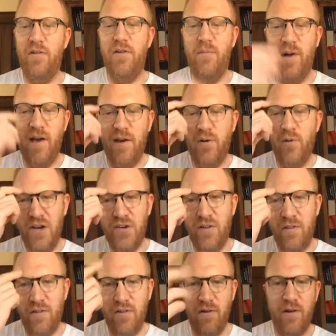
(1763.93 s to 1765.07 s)
So my
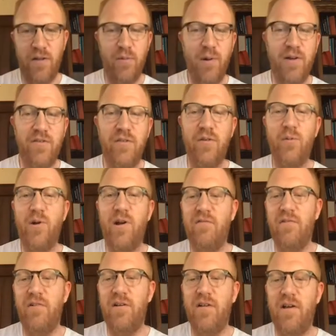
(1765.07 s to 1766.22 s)
equations or expressions or
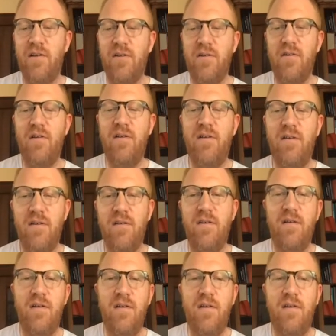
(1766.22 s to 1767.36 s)
whatever look nice.
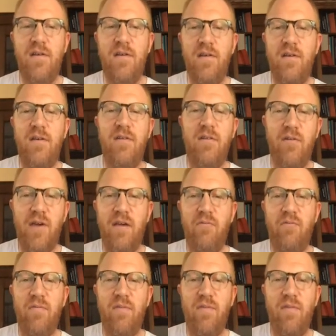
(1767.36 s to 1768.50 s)
So
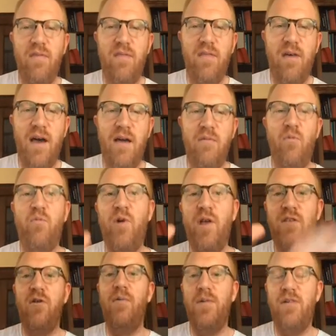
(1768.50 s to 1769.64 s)
again, I went
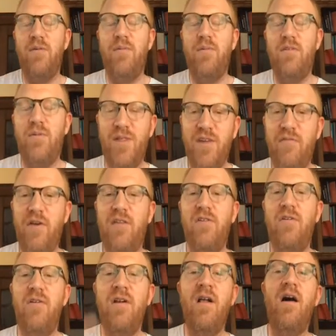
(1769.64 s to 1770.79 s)
to a specific
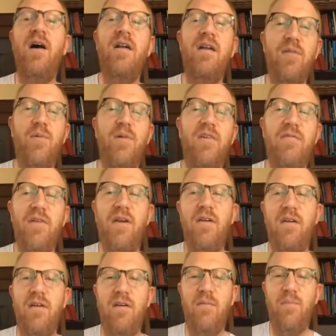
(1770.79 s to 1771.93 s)
student on a
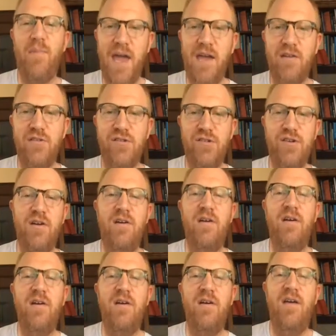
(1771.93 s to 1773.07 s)
specific page,
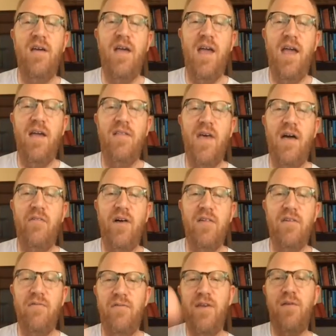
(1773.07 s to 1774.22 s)
and that
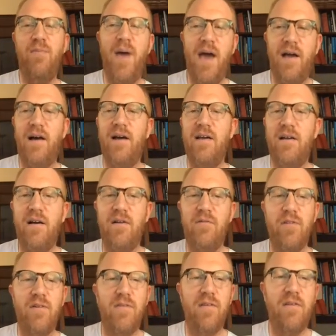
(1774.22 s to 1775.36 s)
lesson feedback icon
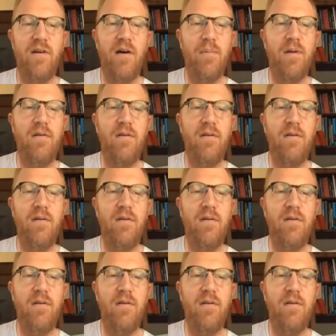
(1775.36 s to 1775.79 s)
was at the top.